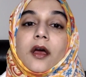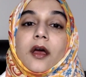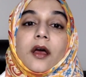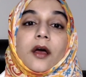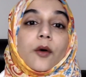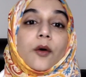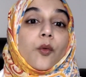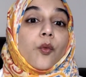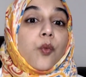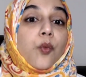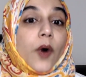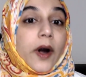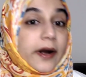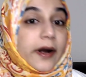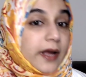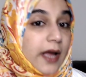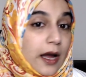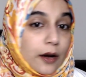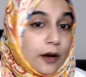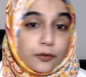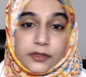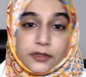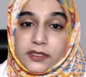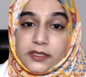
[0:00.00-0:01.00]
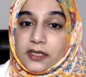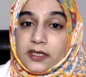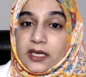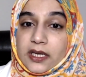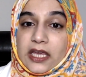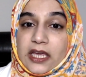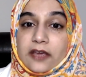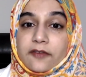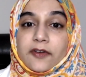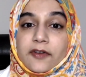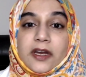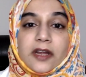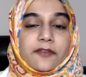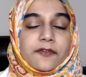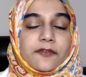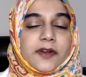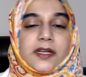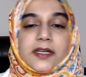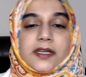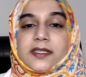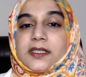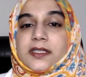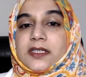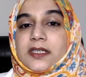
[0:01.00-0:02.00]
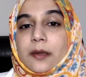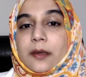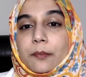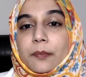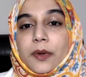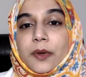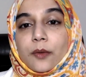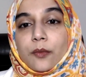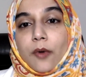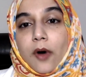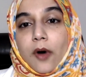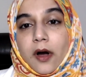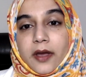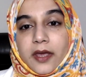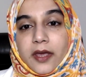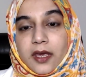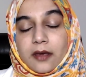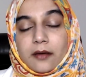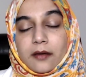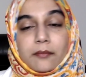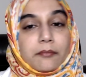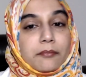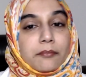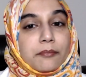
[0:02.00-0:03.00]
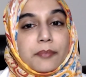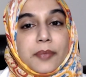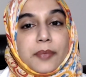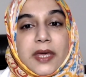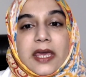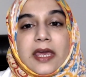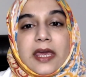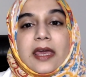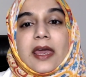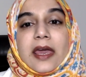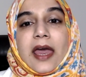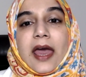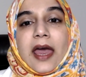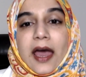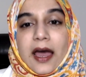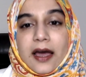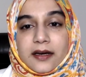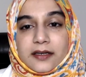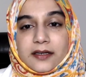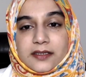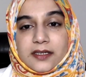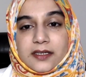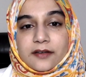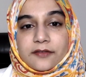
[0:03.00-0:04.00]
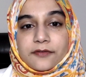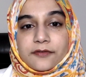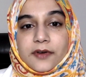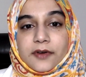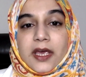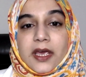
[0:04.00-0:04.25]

Work out, even if it is simple walking. Be active.